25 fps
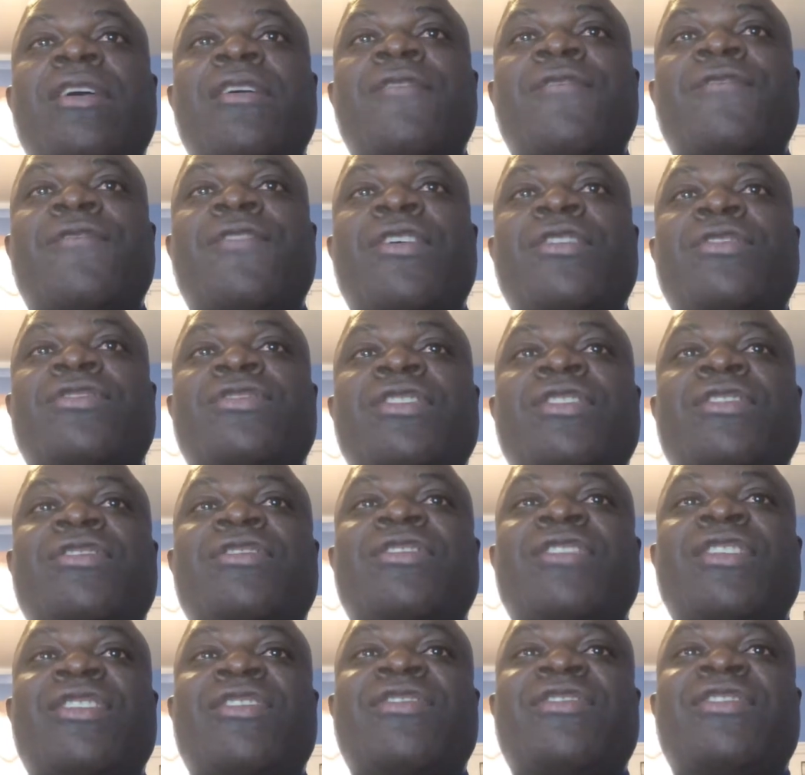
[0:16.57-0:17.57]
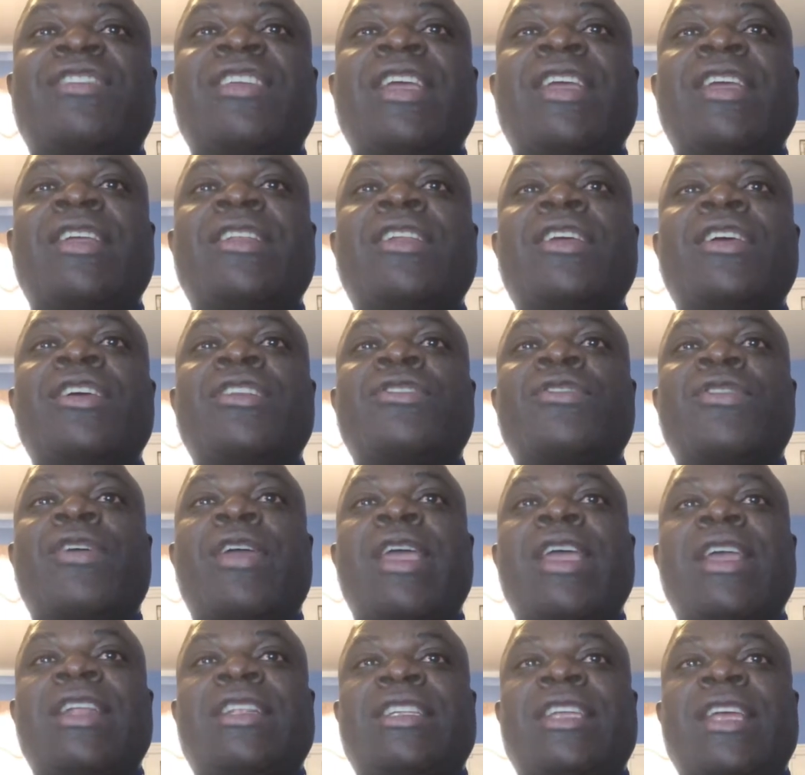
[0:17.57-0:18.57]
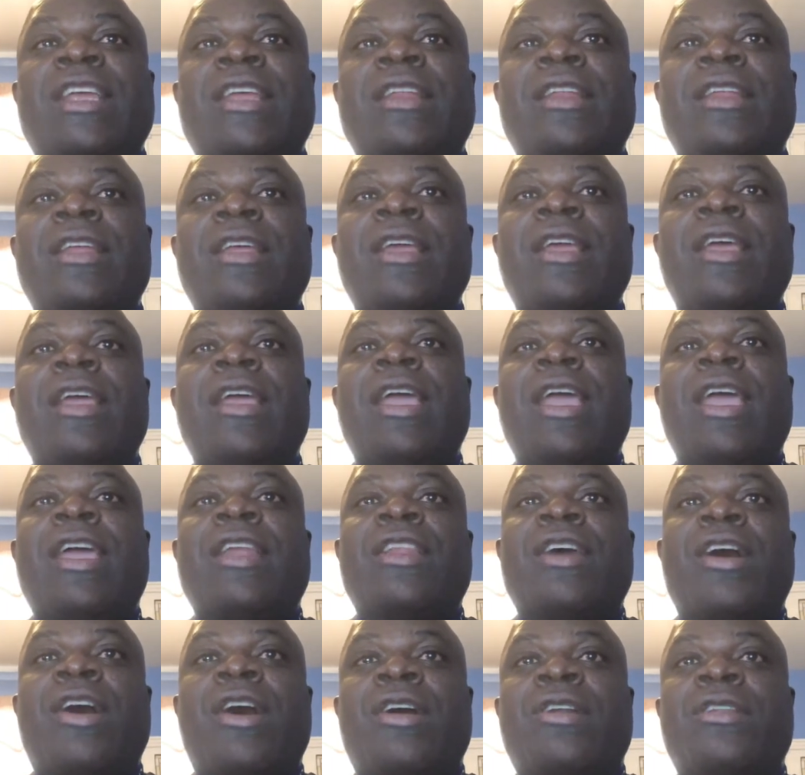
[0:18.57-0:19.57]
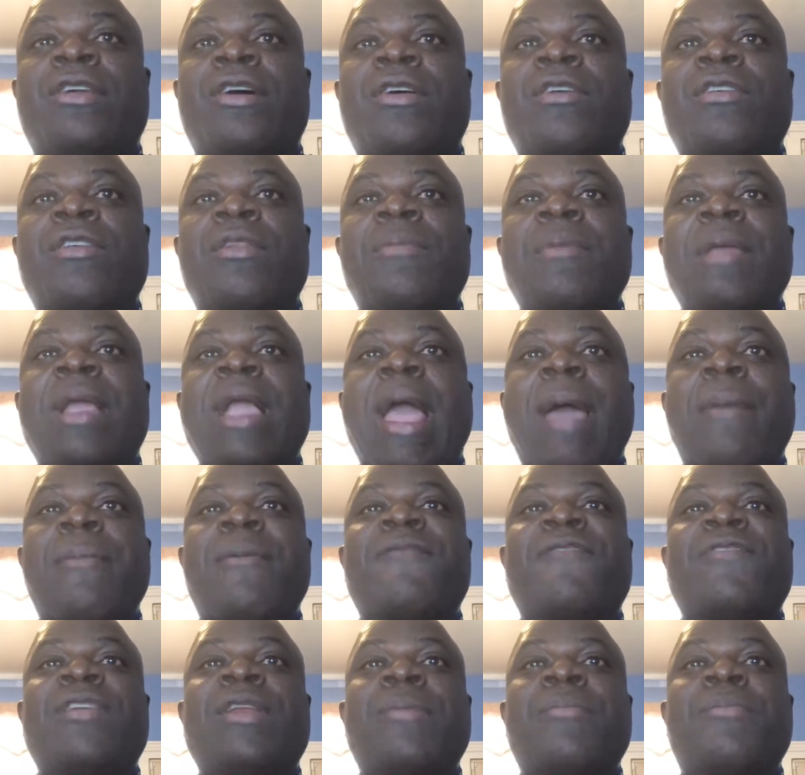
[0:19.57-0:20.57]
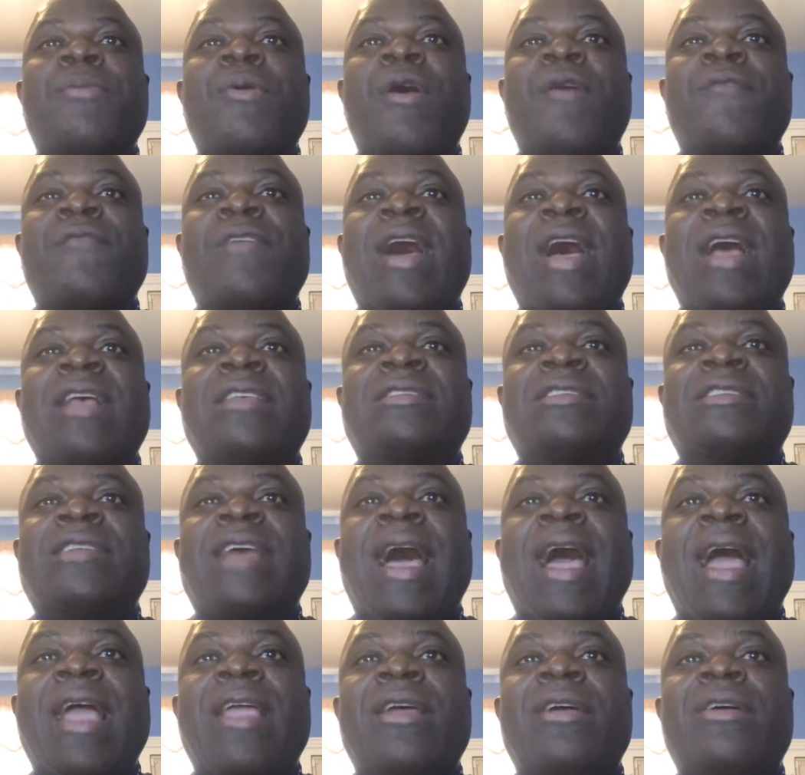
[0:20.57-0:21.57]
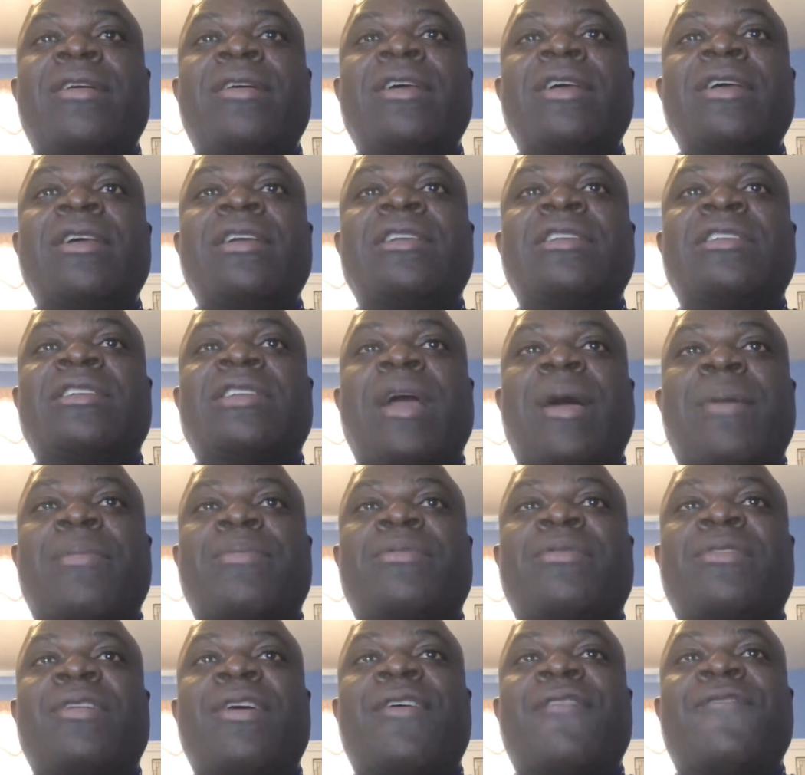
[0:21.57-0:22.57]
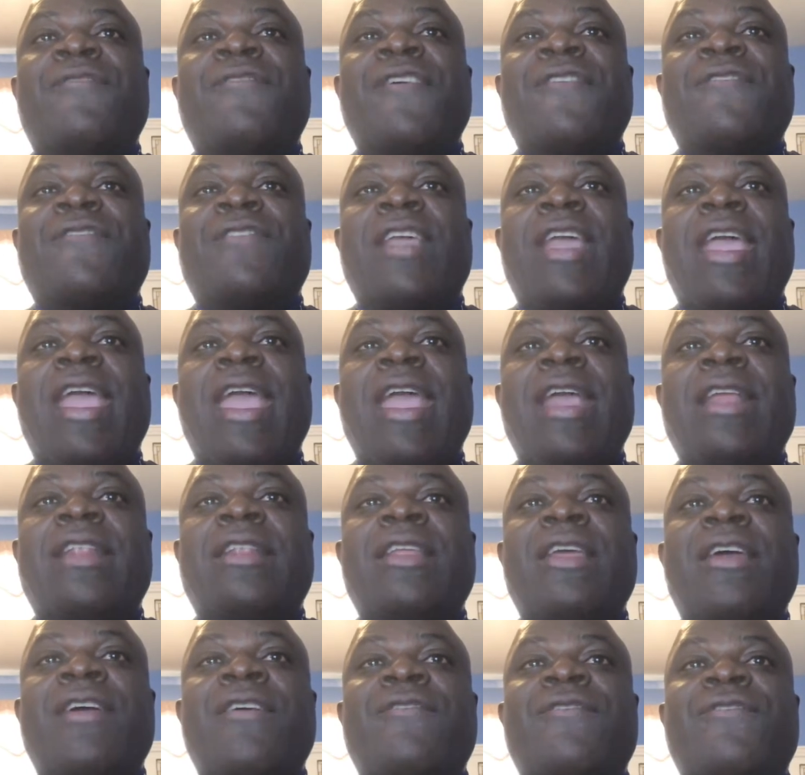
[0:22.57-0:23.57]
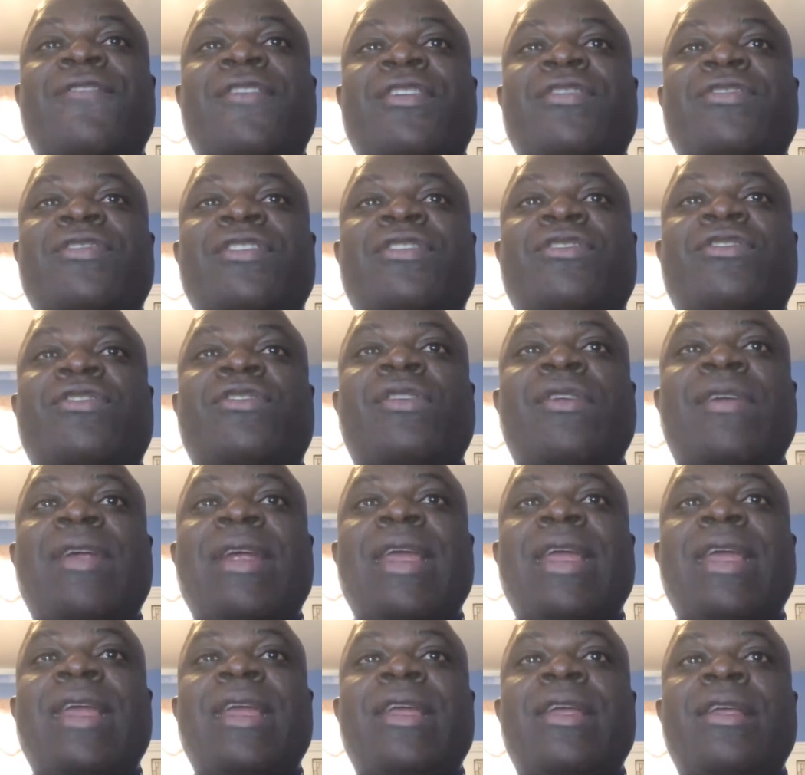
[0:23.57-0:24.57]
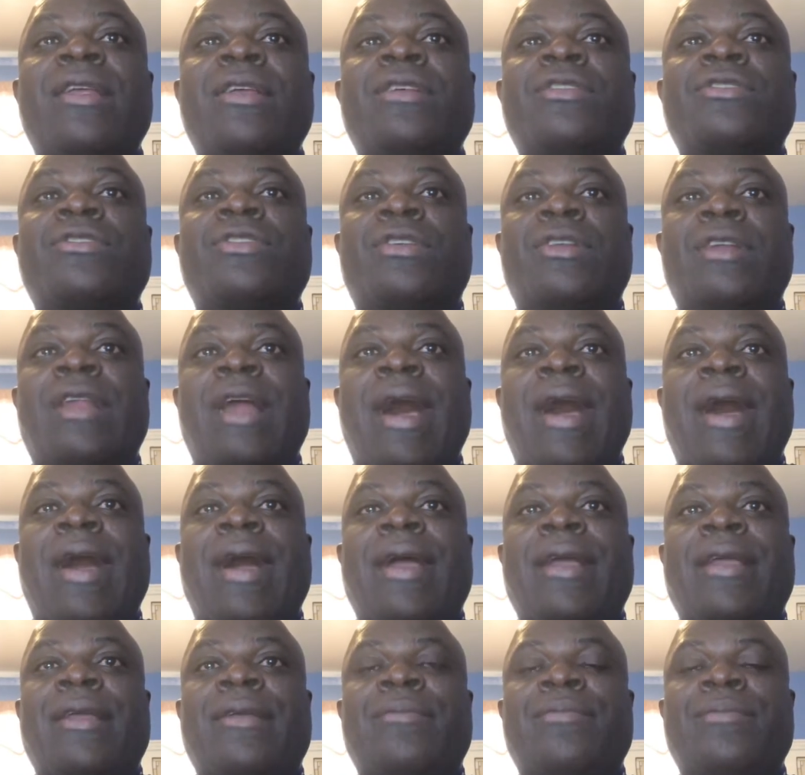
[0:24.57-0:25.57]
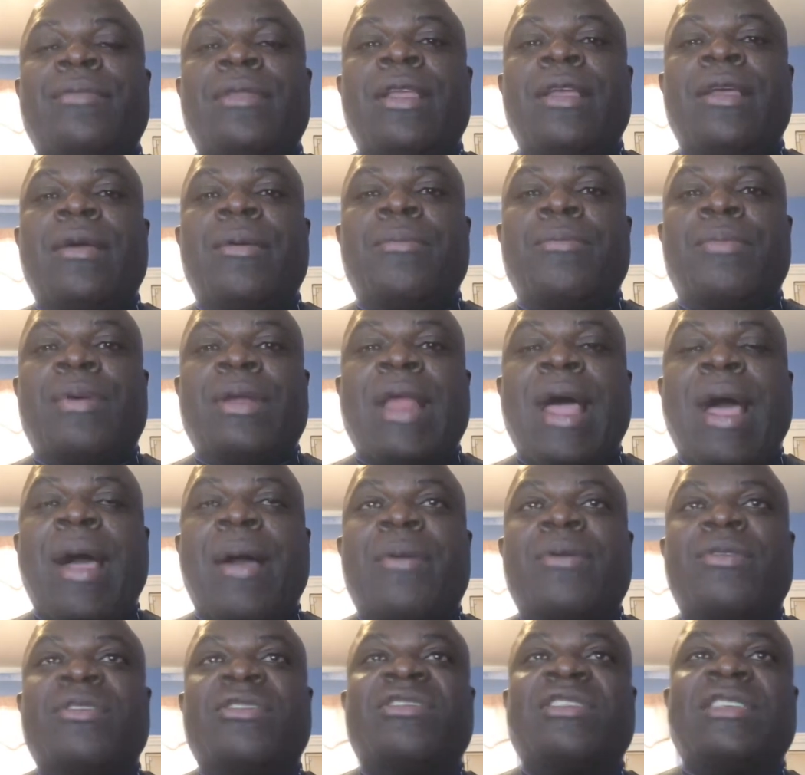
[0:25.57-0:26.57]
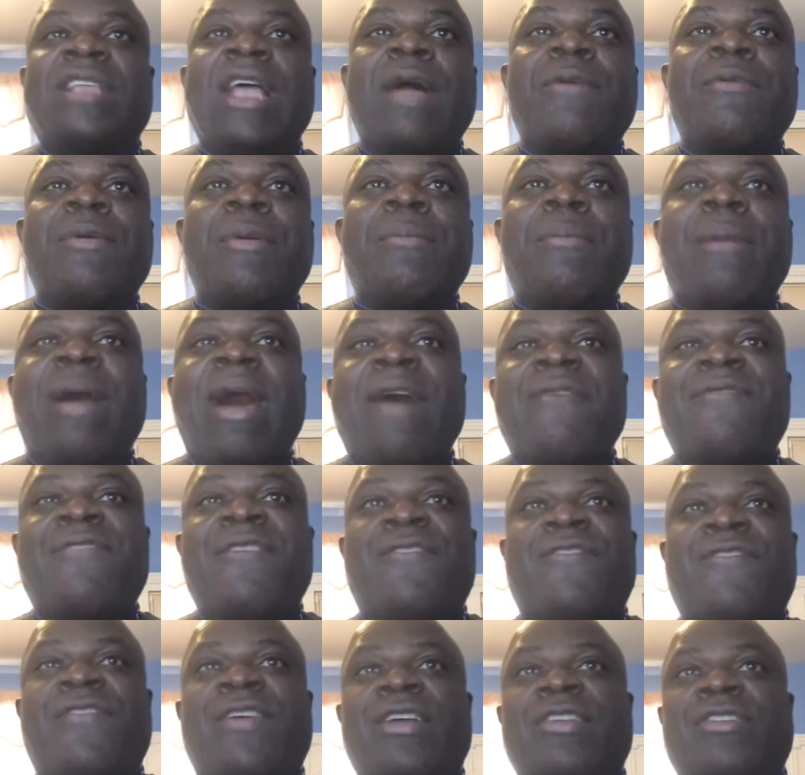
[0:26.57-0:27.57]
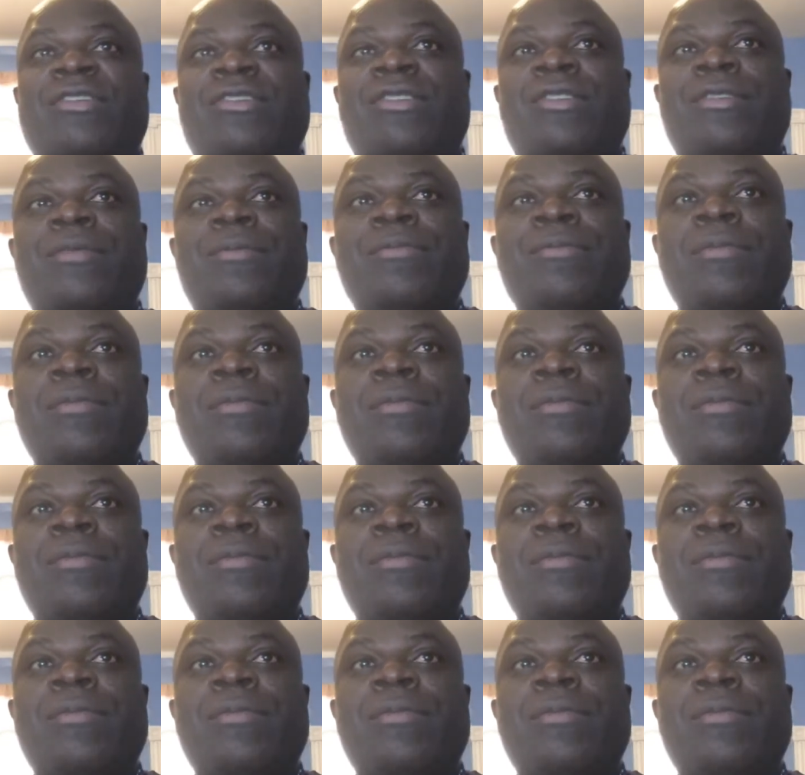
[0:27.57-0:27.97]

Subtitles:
verses 16 to 18. And the other going to be coming from the book of Isaiah, chapter 58, verses 3 to 9. But I'm going to start with Matthew first.